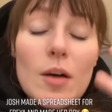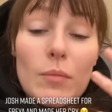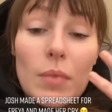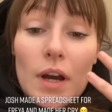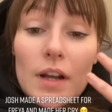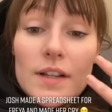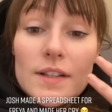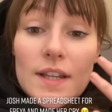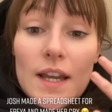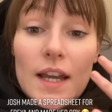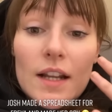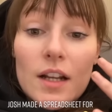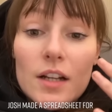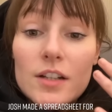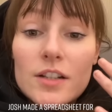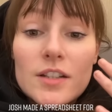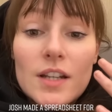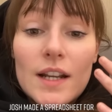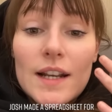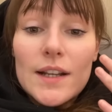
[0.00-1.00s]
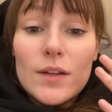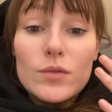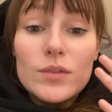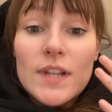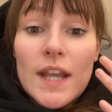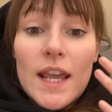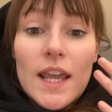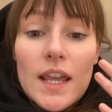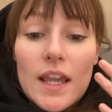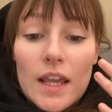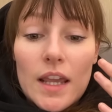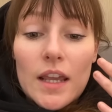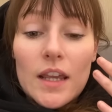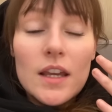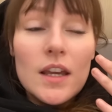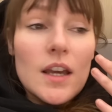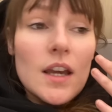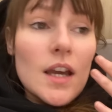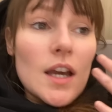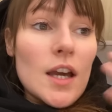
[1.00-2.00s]
But I just shed a little tear
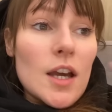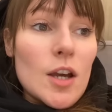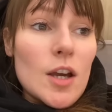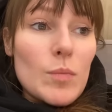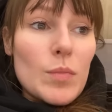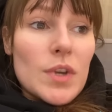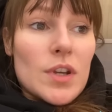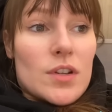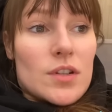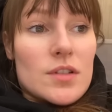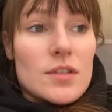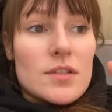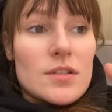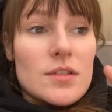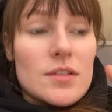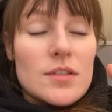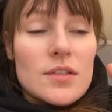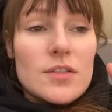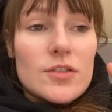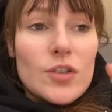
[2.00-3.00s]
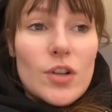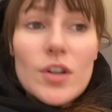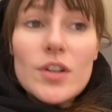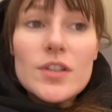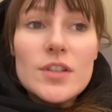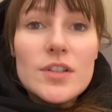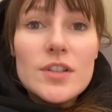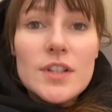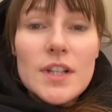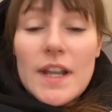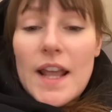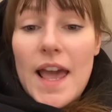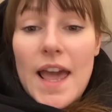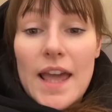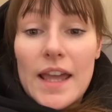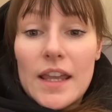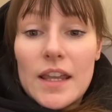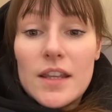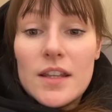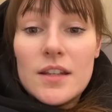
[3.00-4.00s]
because Josh
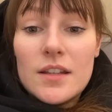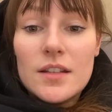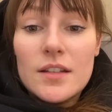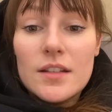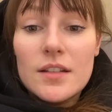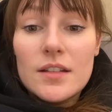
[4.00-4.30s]
today,